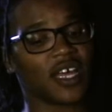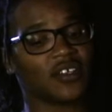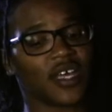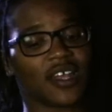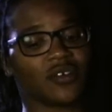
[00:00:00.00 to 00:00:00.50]

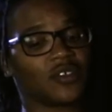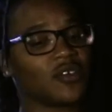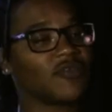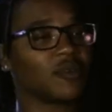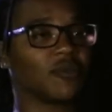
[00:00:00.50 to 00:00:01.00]
I don't do
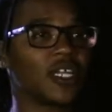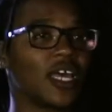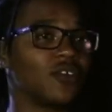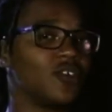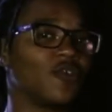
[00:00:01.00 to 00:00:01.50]
it for the money.
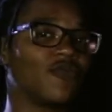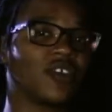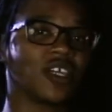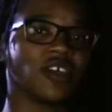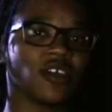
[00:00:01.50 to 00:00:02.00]
I don't do it for
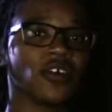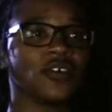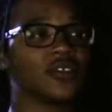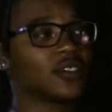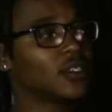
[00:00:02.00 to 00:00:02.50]
the
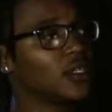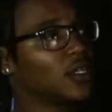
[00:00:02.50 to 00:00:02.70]
girls.